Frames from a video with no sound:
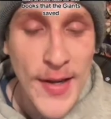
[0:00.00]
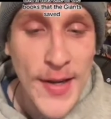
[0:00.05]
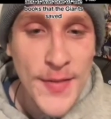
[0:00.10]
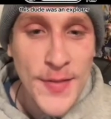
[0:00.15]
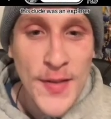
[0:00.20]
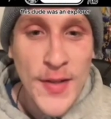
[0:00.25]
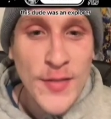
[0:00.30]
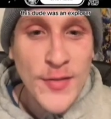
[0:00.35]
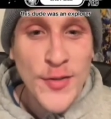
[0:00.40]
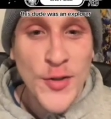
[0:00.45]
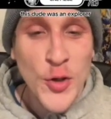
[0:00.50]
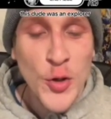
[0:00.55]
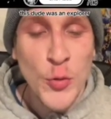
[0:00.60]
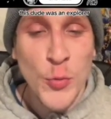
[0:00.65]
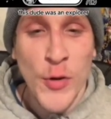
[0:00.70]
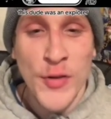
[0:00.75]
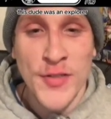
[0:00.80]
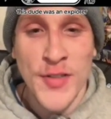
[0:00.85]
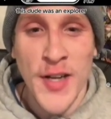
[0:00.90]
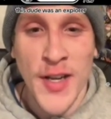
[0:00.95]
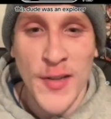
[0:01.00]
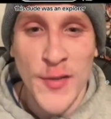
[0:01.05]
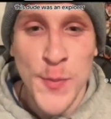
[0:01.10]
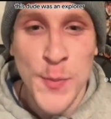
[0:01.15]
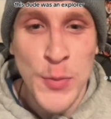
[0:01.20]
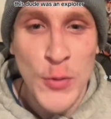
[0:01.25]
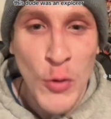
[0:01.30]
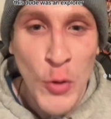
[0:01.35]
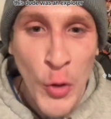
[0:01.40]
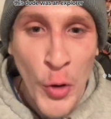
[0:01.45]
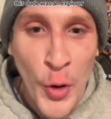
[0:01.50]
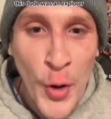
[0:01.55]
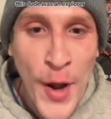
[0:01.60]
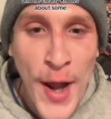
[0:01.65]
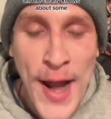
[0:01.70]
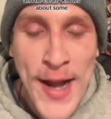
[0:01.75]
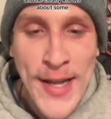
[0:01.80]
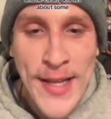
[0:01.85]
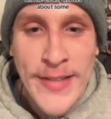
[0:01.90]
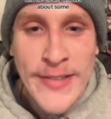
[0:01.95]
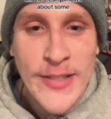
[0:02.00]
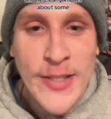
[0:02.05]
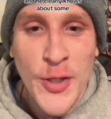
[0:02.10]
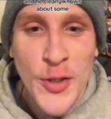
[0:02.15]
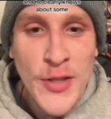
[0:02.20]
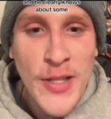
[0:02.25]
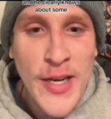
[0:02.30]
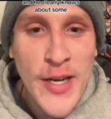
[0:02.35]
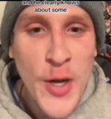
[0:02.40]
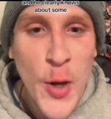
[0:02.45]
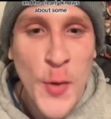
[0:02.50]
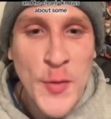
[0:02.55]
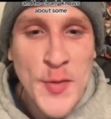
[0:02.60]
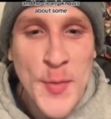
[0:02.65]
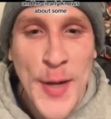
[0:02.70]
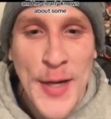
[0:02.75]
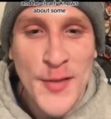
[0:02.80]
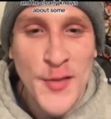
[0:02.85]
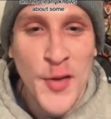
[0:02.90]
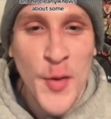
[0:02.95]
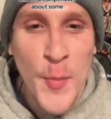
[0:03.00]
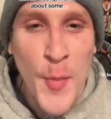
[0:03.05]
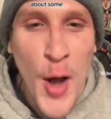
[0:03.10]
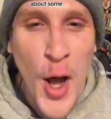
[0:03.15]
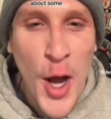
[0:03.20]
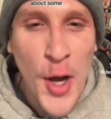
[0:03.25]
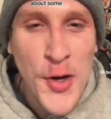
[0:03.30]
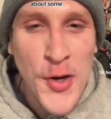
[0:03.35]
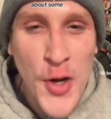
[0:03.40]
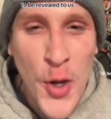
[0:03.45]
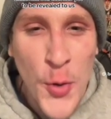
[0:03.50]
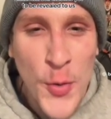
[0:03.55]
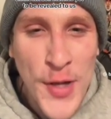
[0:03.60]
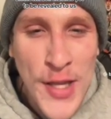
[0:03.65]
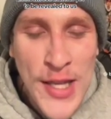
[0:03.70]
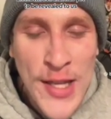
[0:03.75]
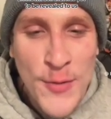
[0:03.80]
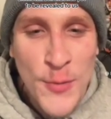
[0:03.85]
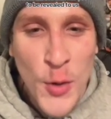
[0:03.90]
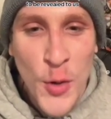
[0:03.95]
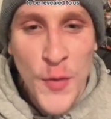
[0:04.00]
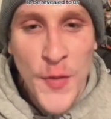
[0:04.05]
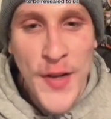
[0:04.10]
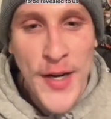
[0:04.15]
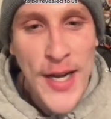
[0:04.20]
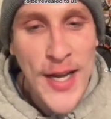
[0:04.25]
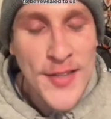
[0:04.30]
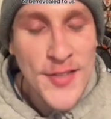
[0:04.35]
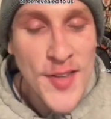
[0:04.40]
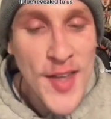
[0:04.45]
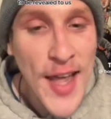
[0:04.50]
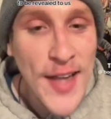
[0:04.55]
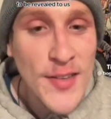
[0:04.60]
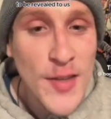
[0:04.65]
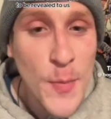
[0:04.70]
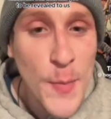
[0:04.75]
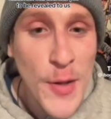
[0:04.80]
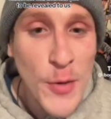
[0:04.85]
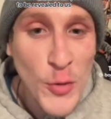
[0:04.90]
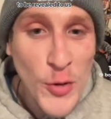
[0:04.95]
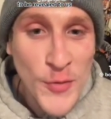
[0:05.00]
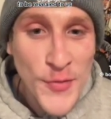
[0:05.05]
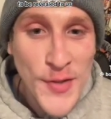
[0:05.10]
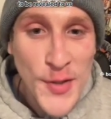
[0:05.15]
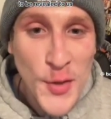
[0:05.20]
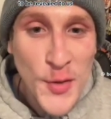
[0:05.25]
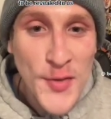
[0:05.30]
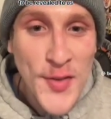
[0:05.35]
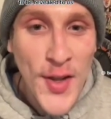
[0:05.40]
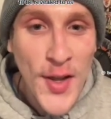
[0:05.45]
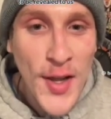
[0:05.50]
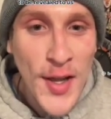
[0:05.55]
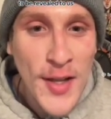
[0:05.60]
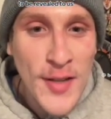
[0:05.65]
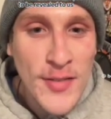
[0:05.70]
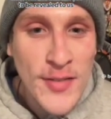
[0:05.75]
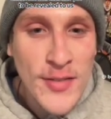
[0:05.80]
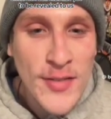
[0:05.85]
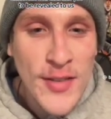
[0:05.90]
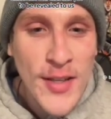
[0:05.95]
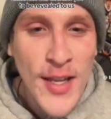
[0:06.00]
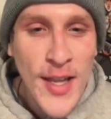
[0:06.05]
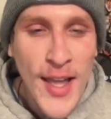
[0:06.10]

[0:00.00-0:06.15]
This dude was an explorer, and he clearly knows about some unknown evil that has yet to be revealed to us.